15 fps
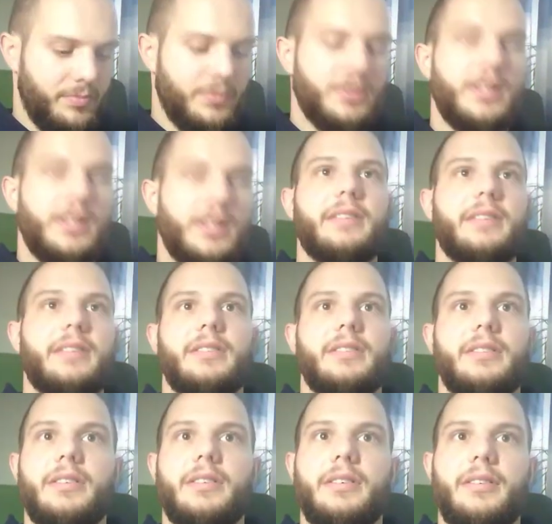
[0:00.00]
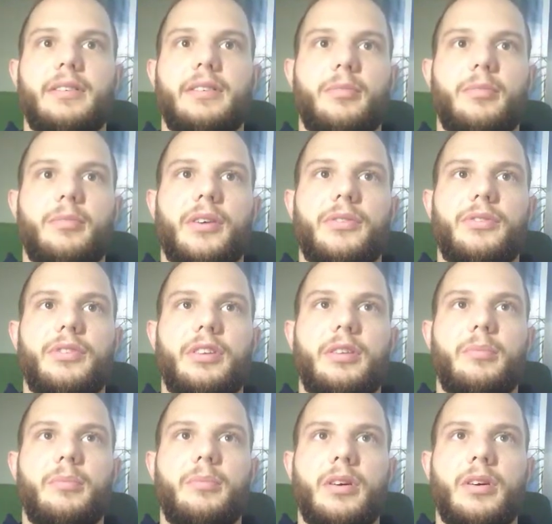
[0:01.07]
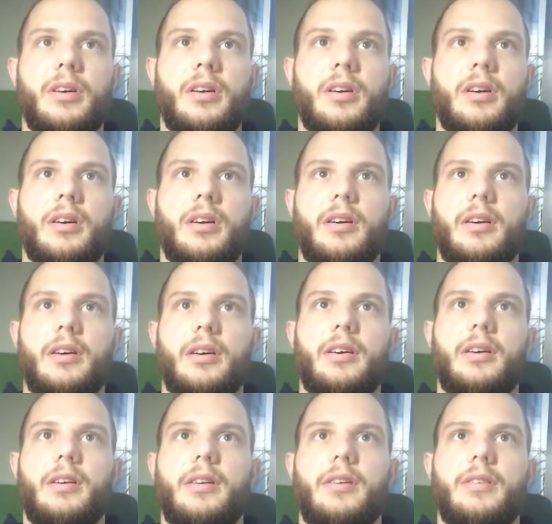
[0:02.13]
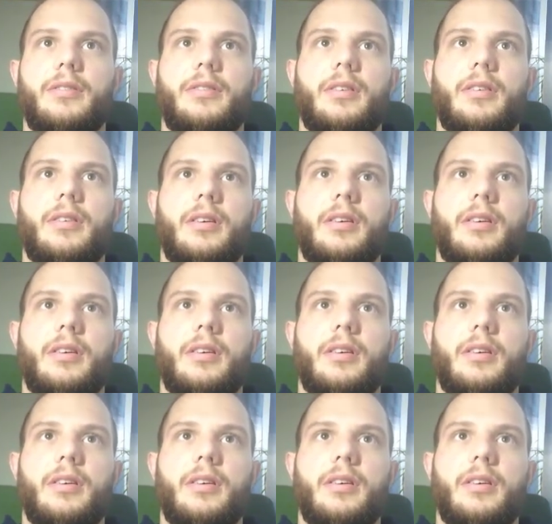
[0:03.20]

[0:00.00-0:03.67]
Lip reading: Selecting this, mark seam, and